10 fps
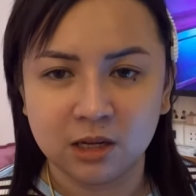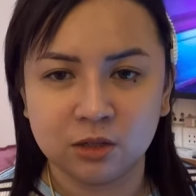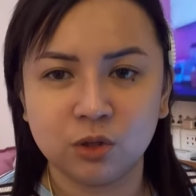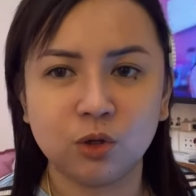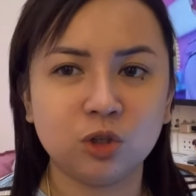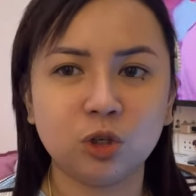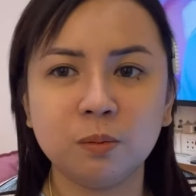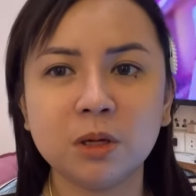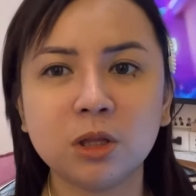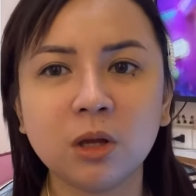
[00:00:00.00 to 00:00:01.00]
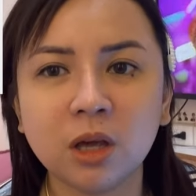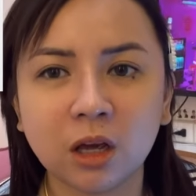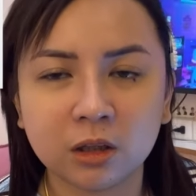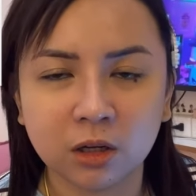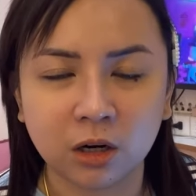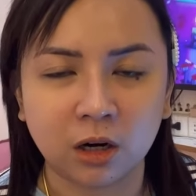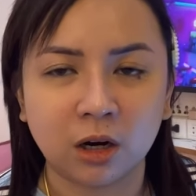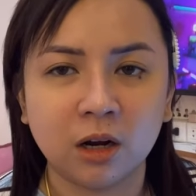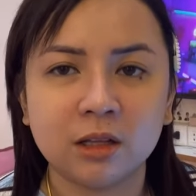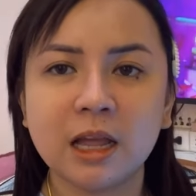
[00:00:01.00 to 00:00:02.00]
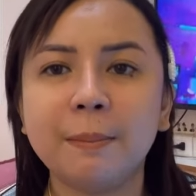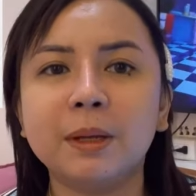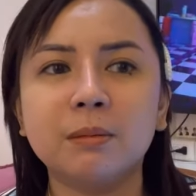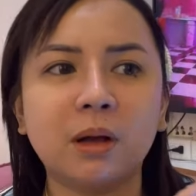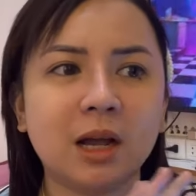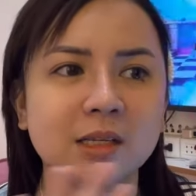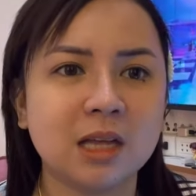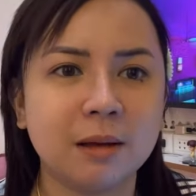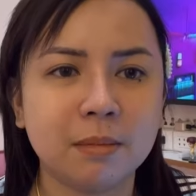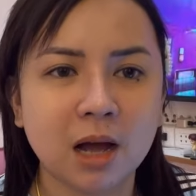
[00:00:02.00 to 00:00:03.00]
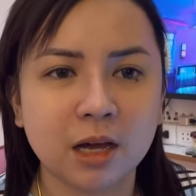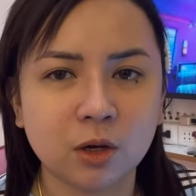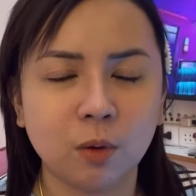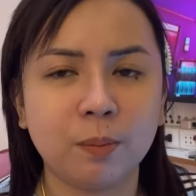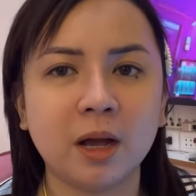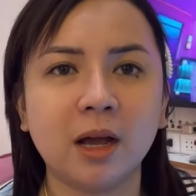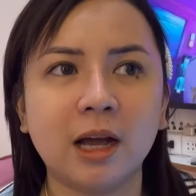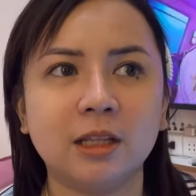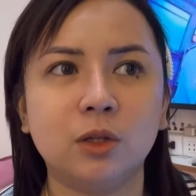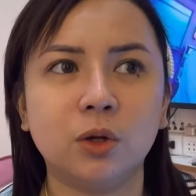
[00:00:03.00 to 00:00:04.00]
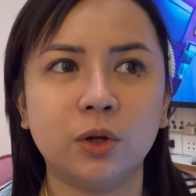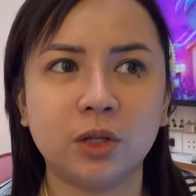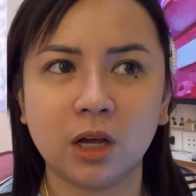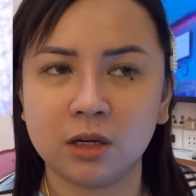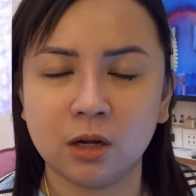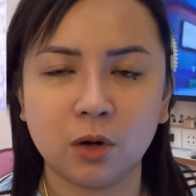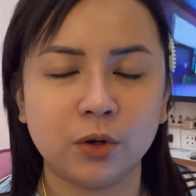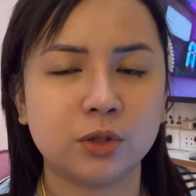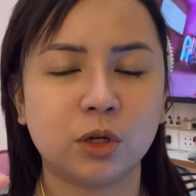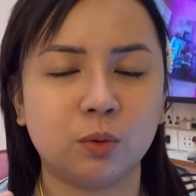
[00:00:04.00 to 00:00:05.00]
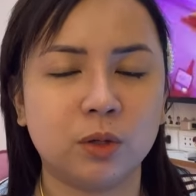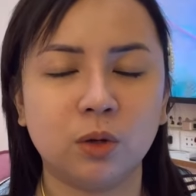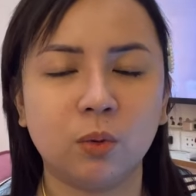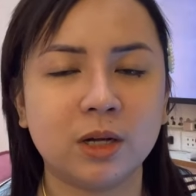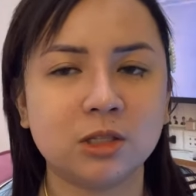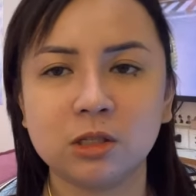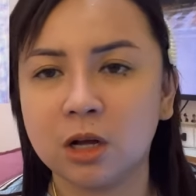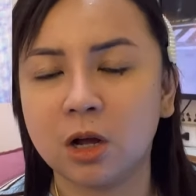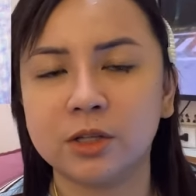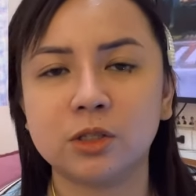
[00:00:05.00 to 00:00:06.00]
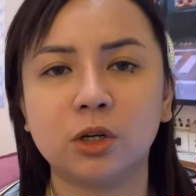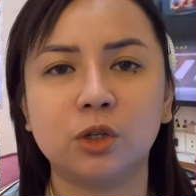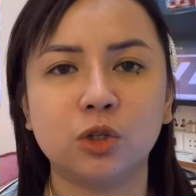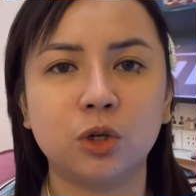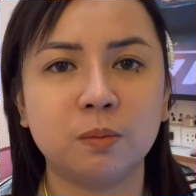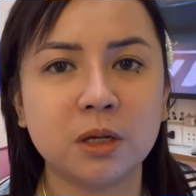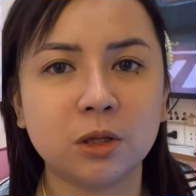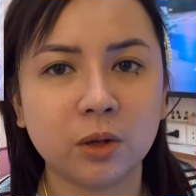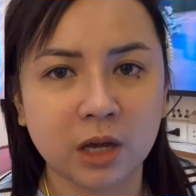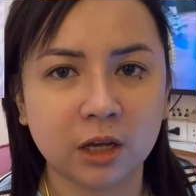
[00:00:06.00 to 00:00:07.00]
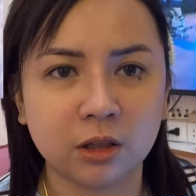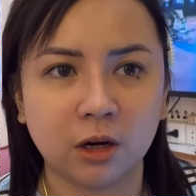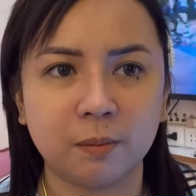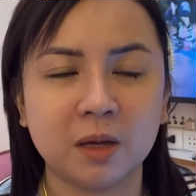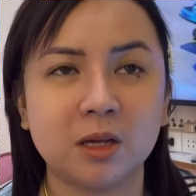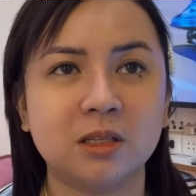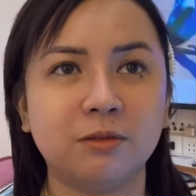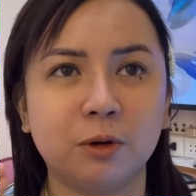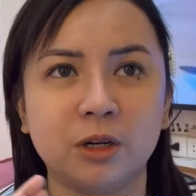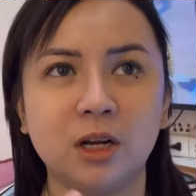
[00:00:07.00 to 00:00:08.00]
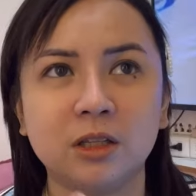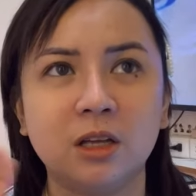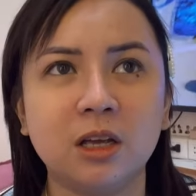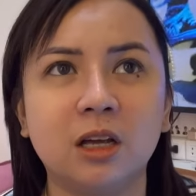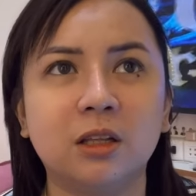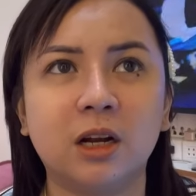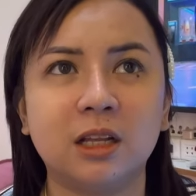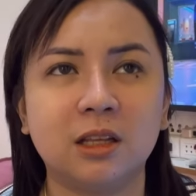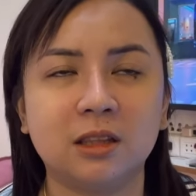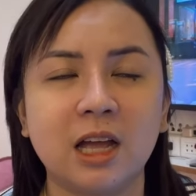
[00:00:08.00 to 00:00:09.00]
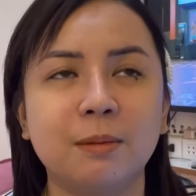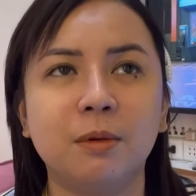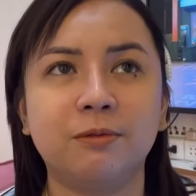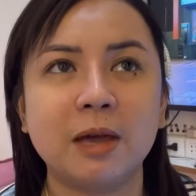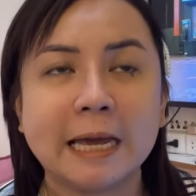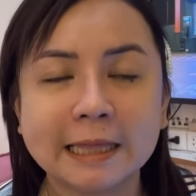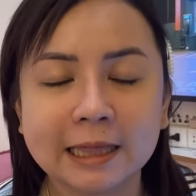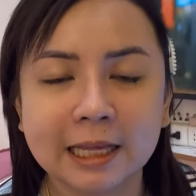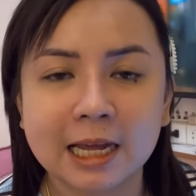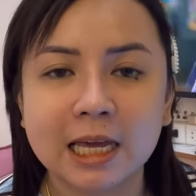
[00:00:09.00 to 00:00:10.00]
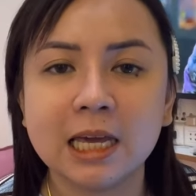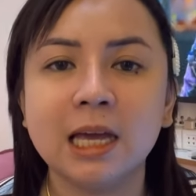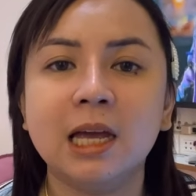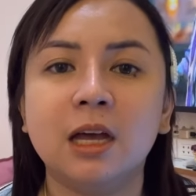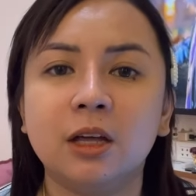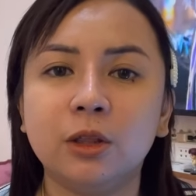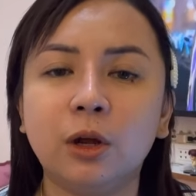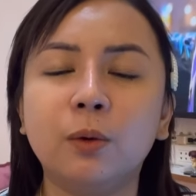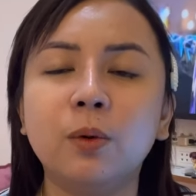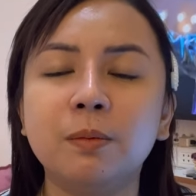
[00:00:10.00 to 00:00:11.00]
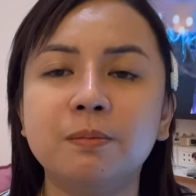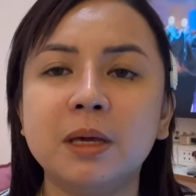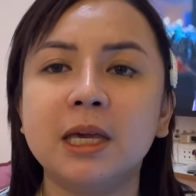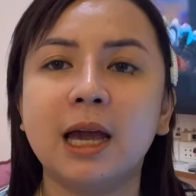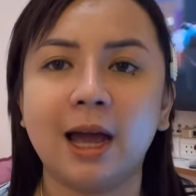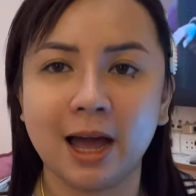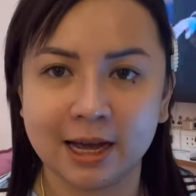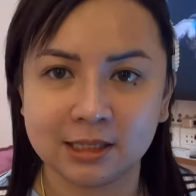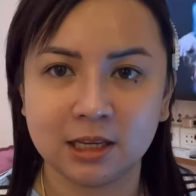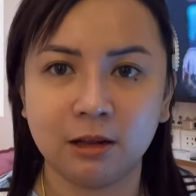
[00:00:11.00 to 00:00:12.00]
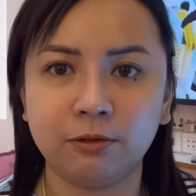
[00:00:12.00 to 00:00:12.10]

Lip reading: So you should be together. Dapat magkasama kayo pagka nanood kayo ng concert. When you watch the concert, you should be together. Because if you're not together at the time of entry, there will be a hassle